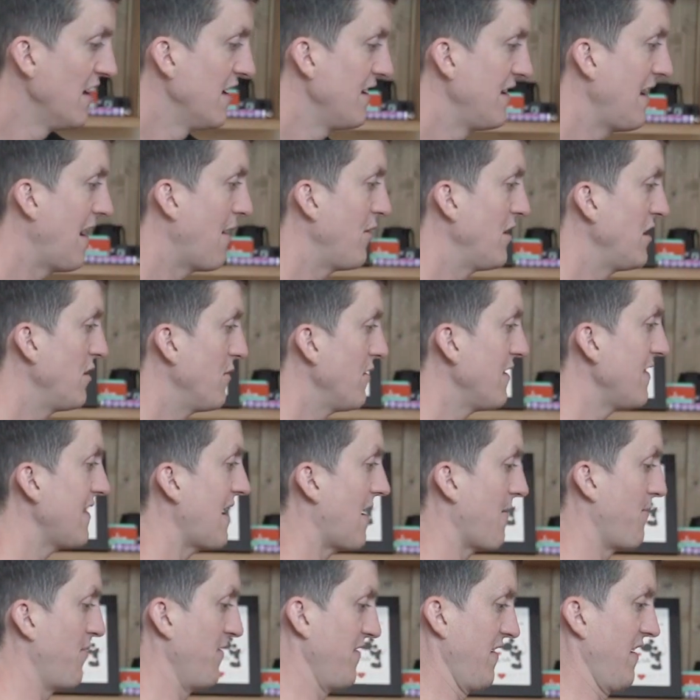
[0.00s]
Now when you're in
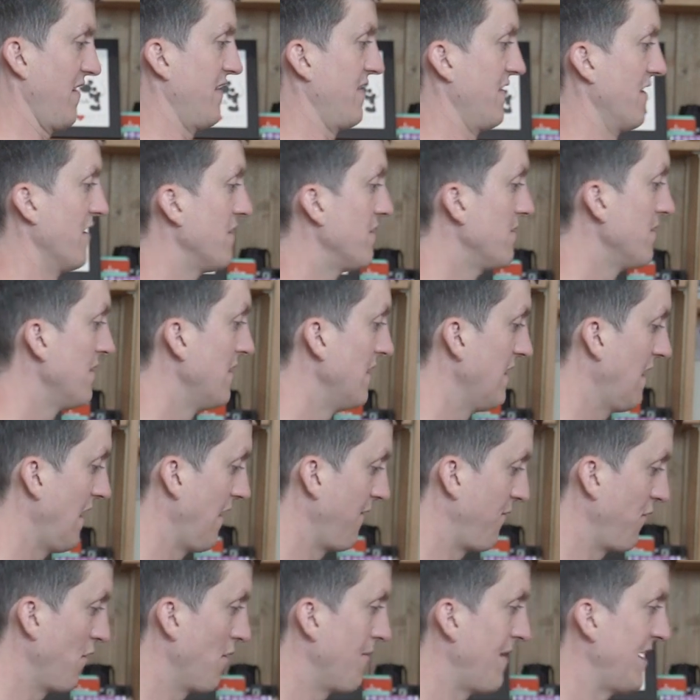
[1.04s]
that position,
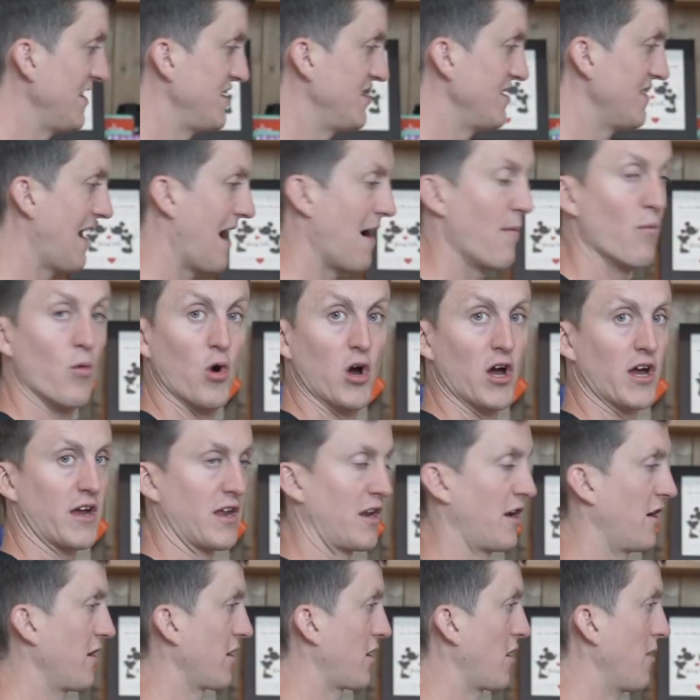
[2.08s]
if you imagine that I'm working
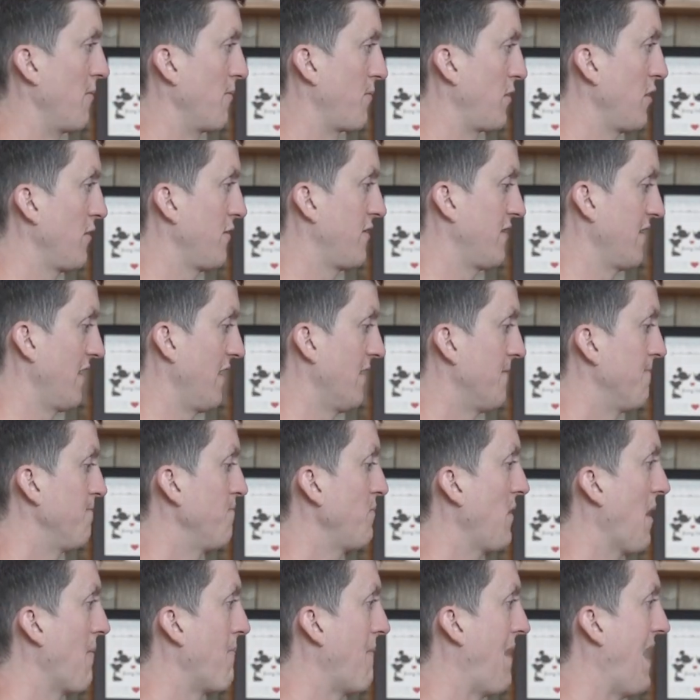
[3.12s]
on a computer,
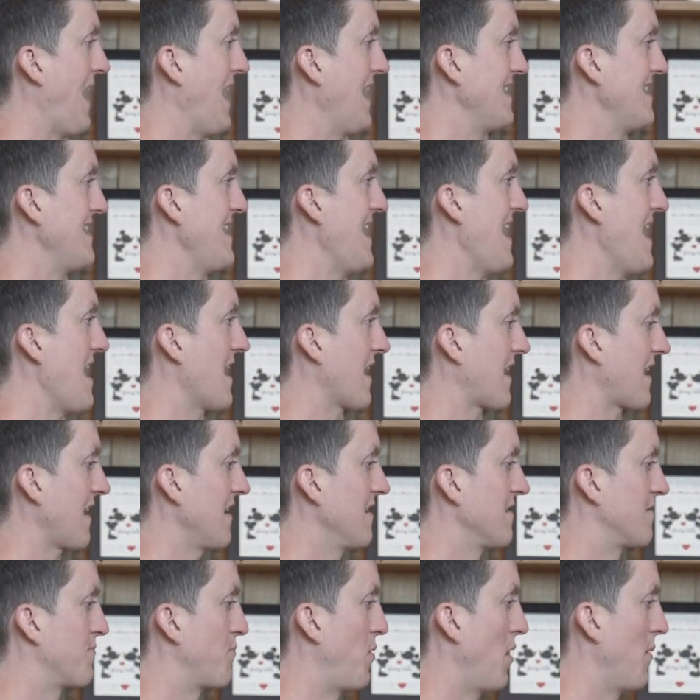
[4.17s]
my neck
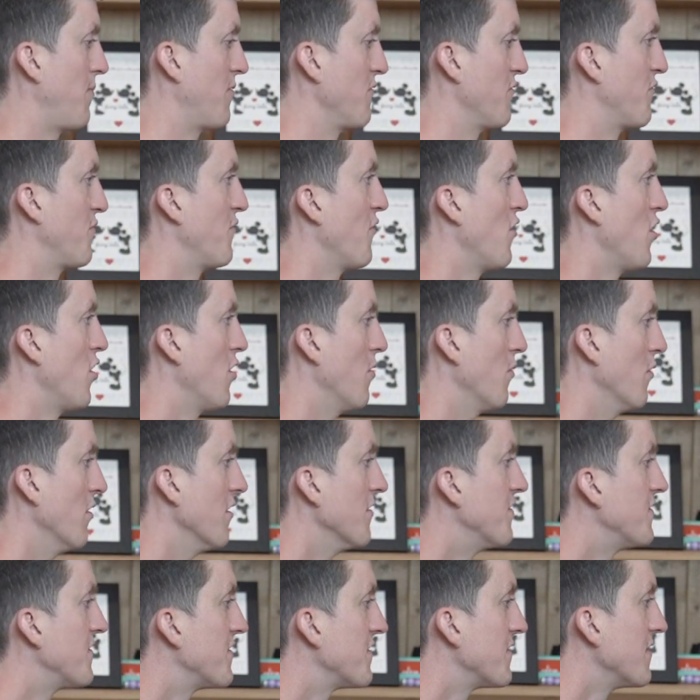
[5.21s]
is popping
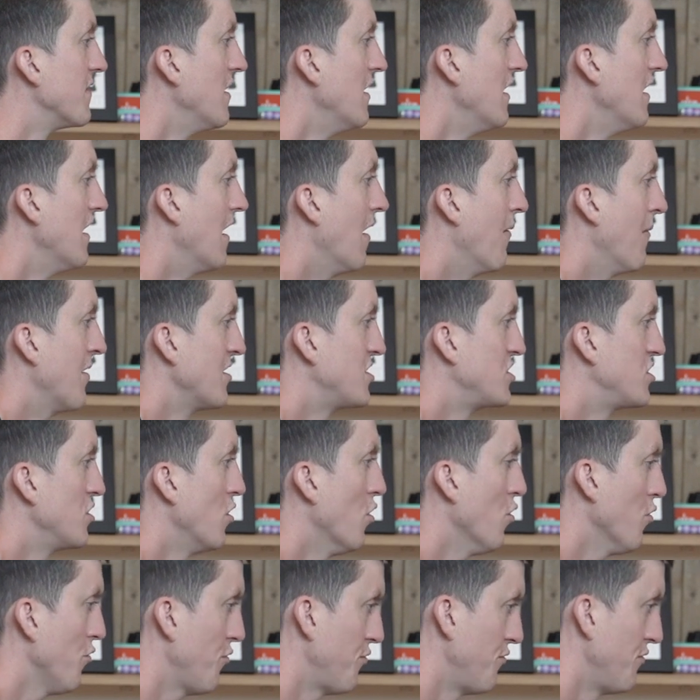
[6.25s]
forwards and my
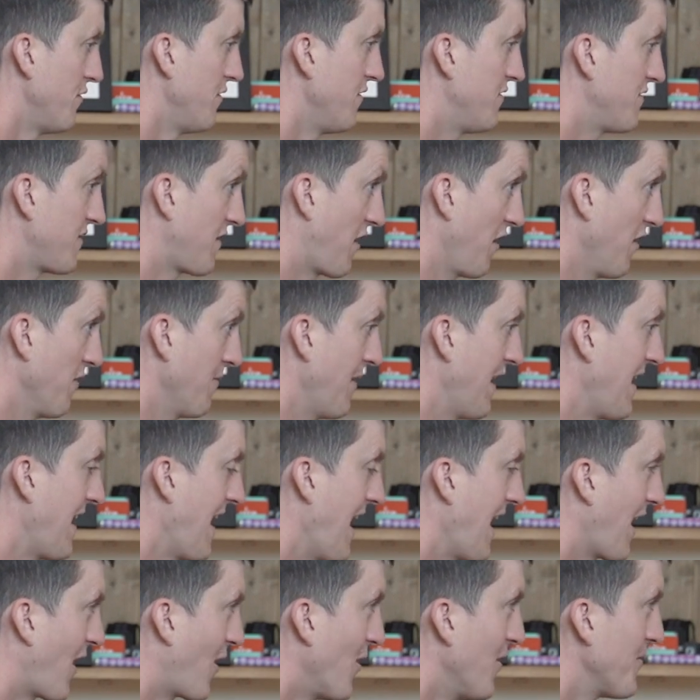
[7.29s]

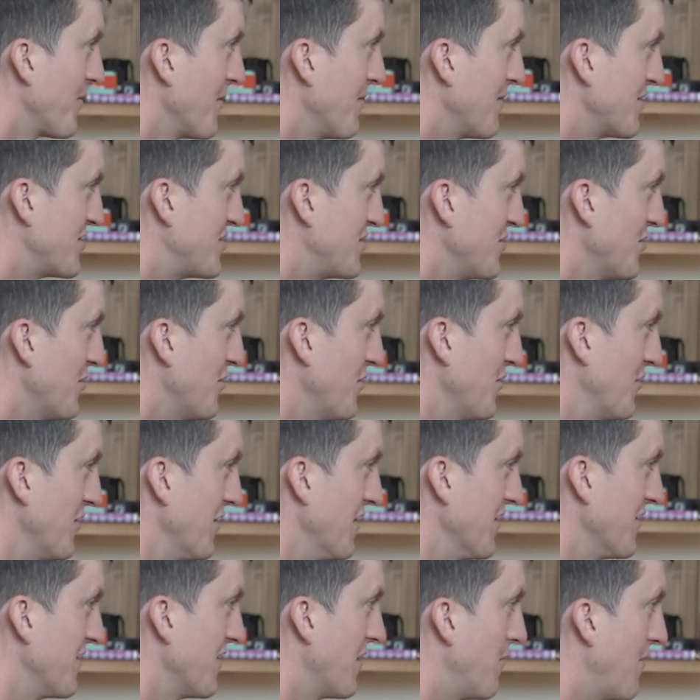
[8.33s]
hiccups, and my
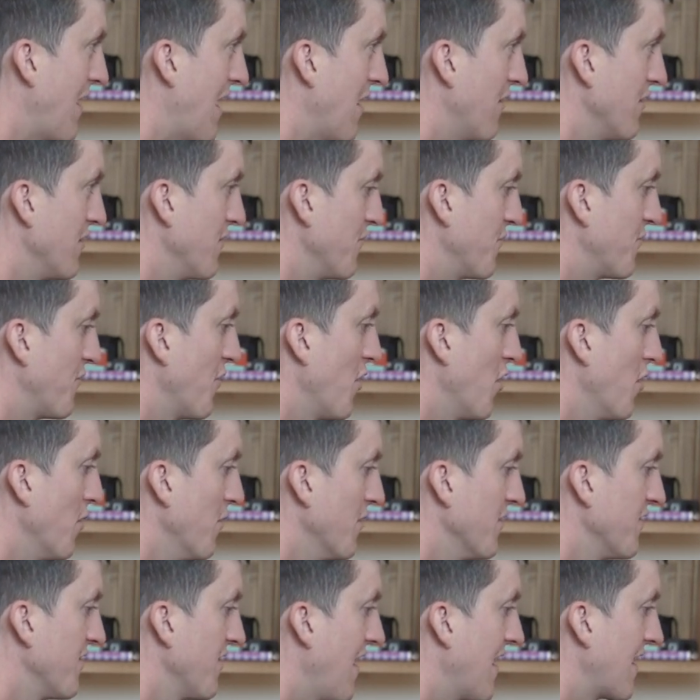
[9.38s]
shoulders are rounding
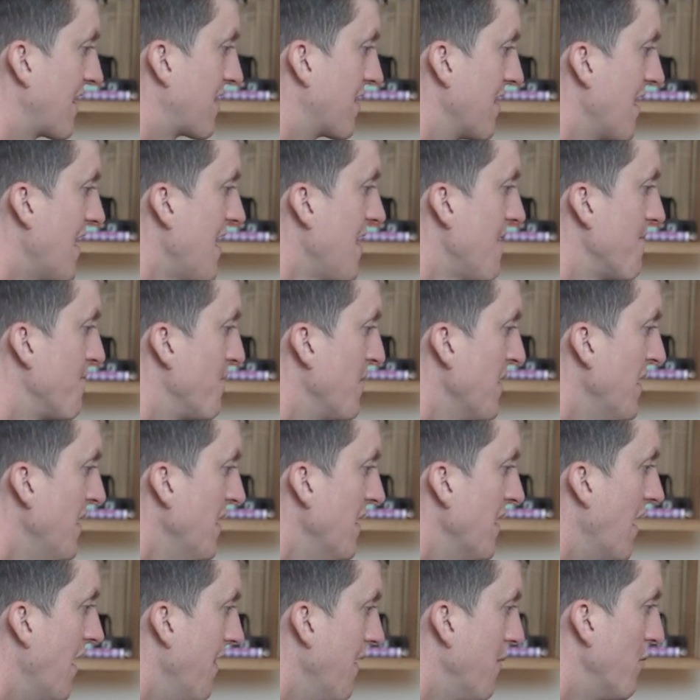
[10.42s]
forwards like that.
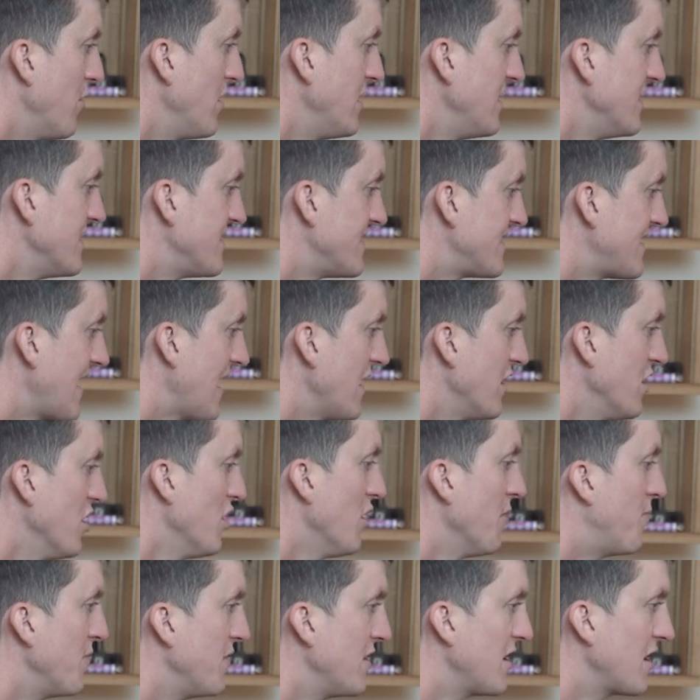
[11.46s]
And then when you stand
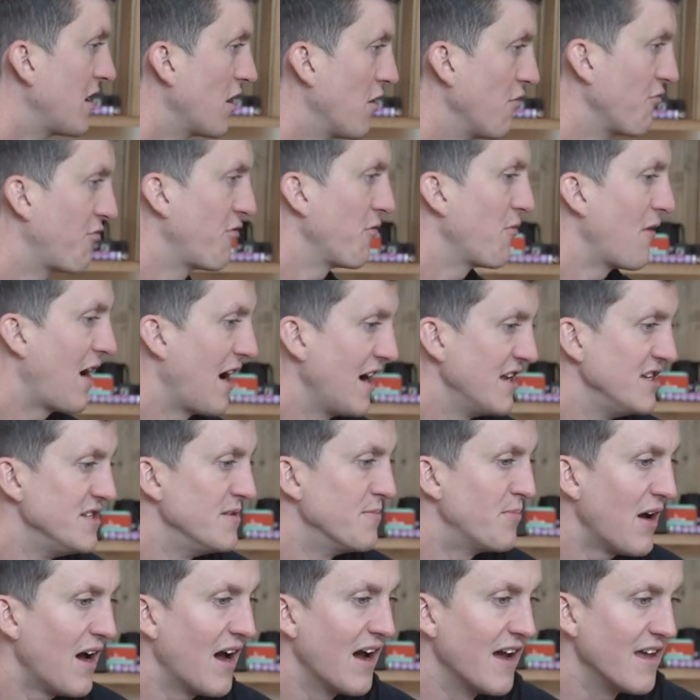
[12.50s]
up and you go to ride your
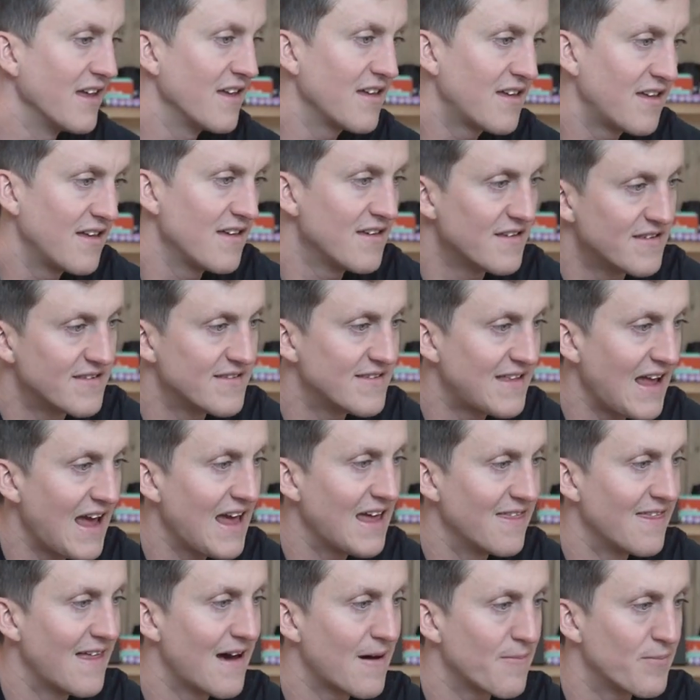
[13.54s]
bike, you stay
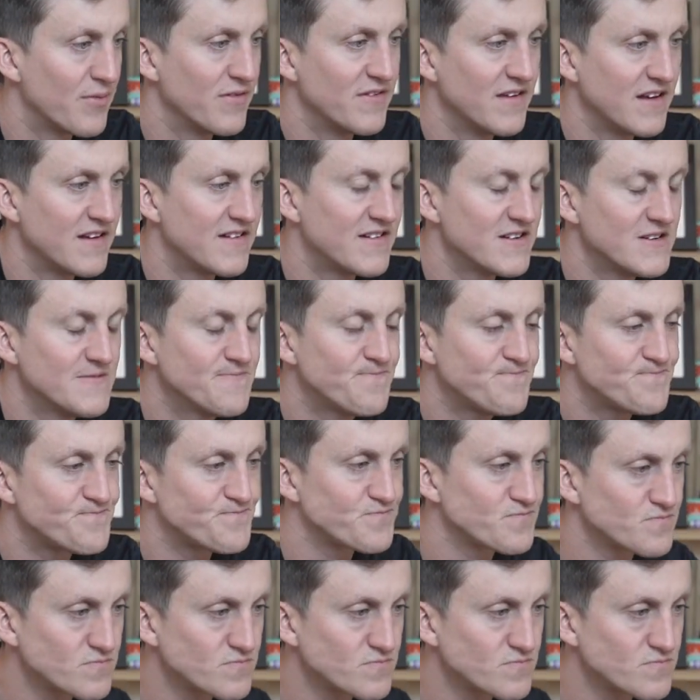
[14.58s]
in that position.